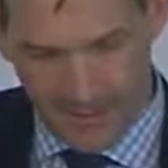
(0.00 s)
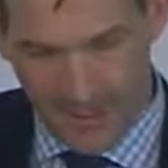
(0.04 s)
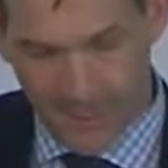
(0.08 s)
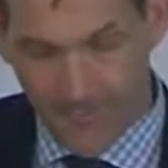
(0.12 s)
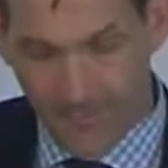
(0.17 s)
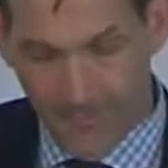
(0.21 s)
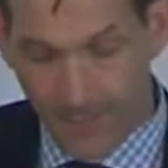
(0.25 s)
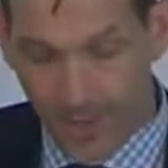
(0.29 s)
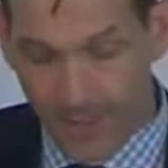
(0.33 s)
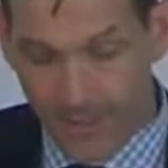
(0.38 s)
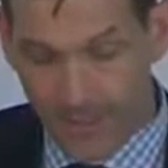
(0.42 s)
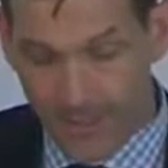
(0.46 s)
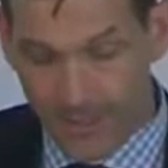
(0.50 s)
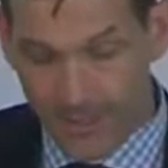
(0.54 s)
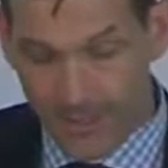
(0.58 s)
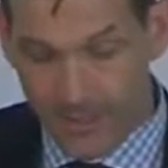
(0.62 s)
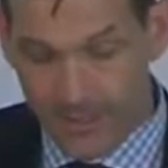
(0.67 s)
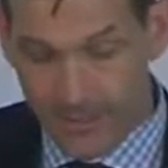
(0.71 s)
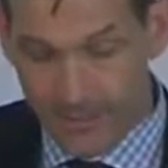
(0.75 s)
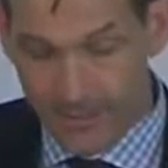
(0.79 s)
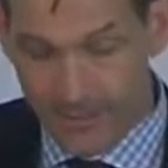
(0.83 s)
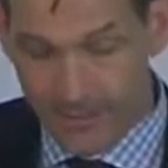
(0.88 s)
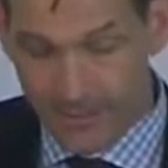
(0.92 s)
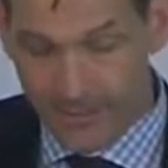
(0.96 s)
Now
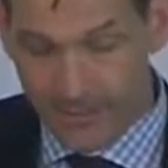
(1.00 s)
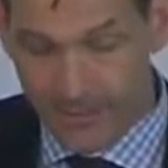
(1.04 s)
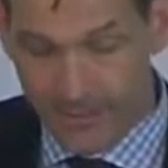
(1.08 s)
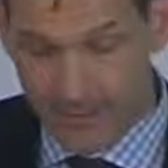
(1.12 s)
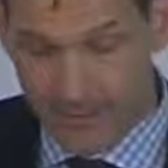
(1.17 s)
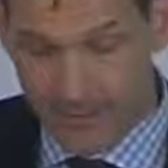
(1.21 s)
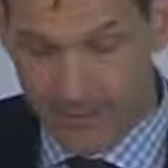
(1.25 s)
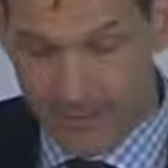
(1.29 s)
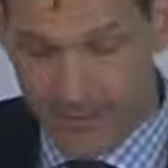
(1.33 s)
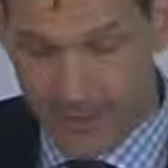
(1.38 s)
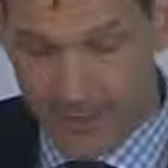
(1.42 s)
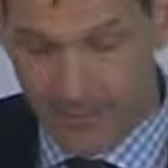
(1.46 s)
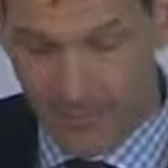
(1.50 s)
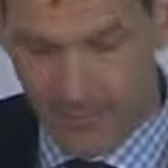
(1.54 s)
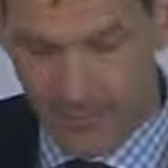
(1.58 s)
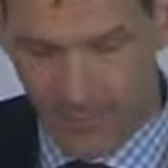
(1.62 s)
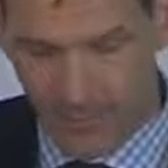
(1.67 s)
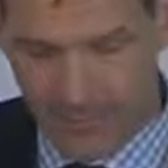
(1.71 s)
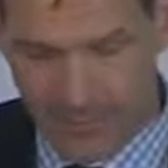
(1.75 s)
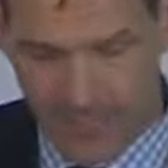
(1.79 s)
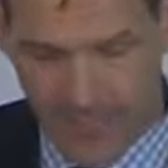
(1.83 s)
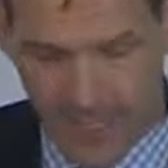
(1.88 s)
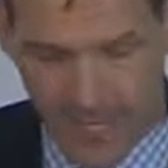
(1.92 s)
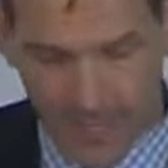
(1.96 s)
finally, just
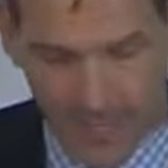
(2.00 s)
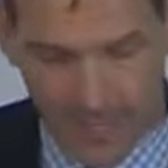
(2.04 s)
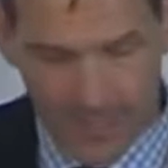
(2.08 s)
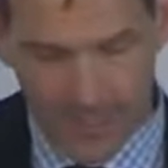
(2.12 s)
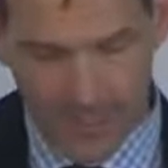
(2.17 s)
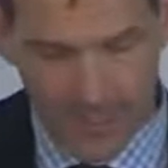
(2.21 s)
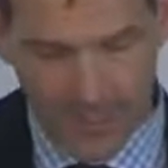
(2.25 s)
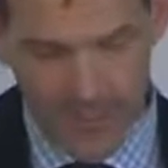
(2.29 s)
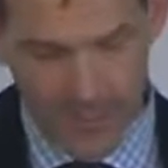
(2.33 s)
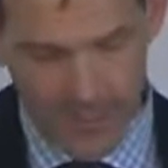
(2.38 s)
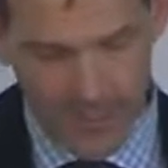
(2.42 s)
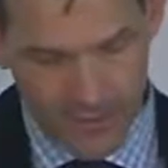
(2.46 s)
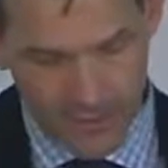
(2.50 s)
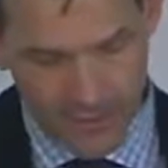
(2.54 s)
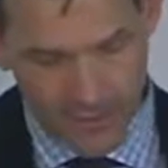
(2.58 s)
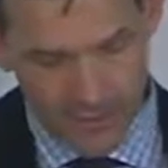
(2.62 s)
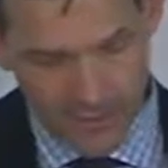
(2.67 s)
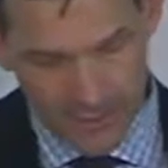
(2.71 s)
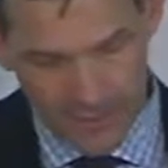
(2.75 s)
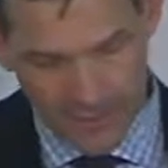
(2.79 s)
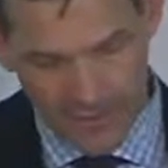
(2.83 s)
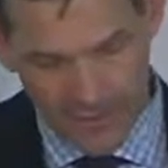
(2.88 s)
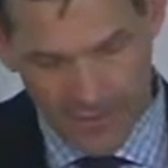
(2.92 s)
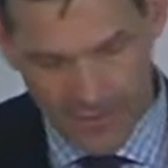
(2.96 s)
before we start, if I could ask you
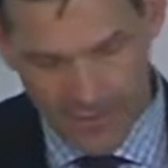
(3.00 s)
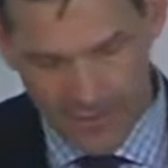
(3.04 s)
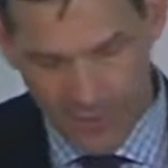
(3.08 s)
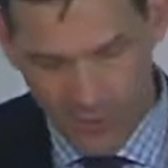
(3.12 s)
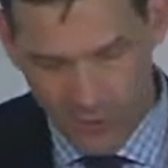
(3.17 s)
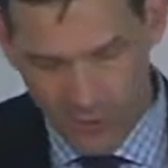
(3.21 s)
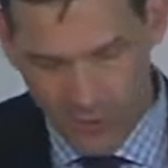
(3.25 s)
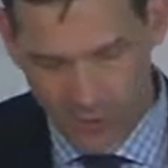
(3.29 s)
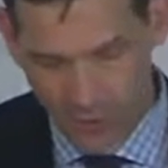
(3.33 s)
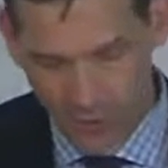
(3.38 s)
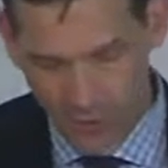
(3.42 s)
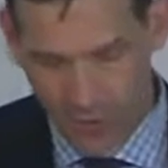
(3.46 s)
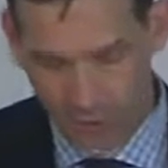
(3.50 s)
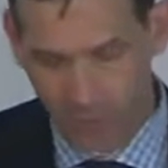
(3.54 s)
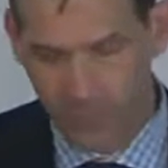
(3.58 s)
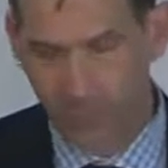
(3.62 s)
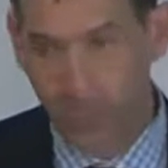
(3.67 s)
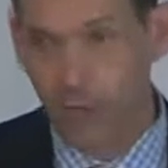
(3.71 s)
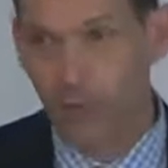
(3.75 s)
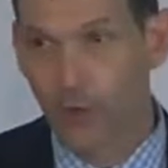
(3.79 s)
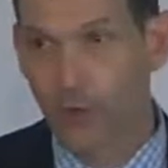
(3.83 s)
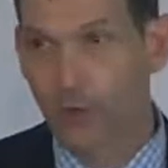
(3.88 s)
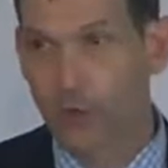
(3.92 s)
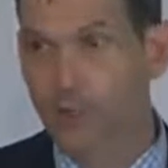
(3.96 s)
to please ensure your
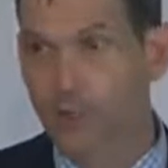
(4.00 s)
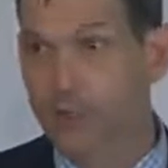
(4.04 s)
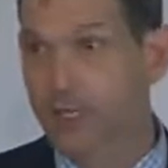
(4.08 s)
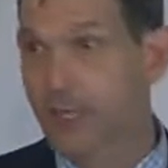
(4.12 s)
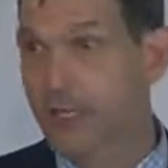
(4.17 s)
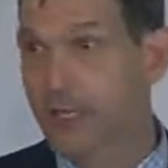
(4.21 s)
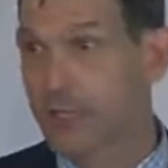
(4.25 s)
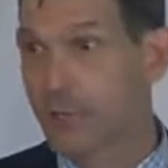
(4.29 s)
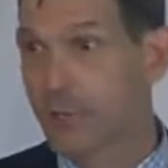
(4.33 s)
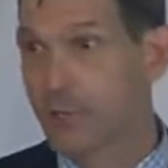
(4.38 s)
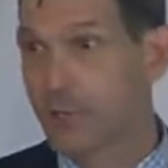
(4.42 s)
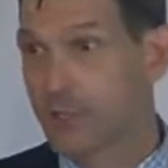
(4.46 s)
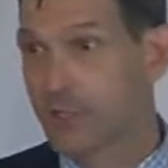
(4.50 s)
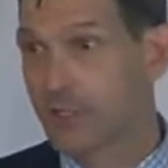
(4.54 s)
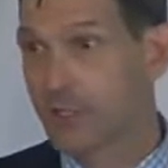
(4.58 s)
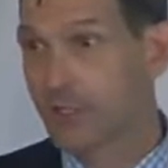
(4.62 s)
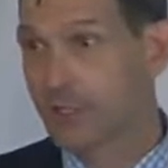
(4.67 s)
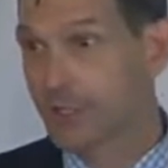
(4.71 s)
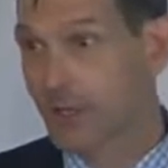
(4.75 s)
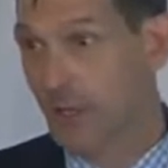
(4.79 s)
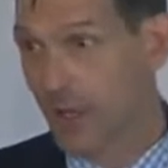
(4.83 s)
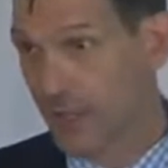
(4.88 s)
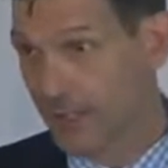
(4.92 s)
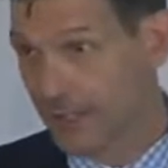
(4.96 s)
phones are switched
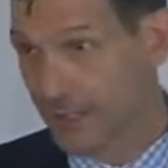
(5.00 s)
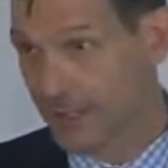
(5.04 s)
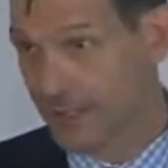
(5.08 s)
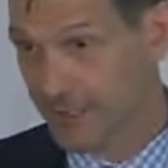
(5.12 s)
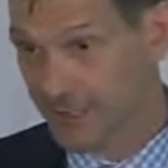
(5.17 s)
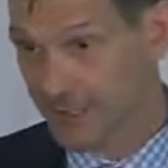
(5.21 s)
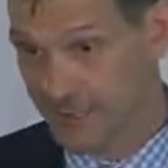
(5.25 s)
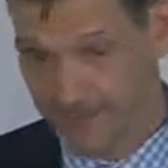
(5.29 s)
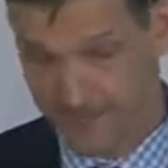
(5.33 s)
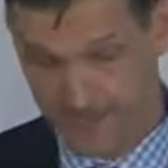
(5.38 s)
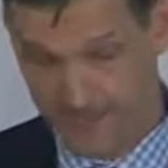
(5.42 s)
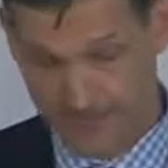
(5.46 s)
to silent.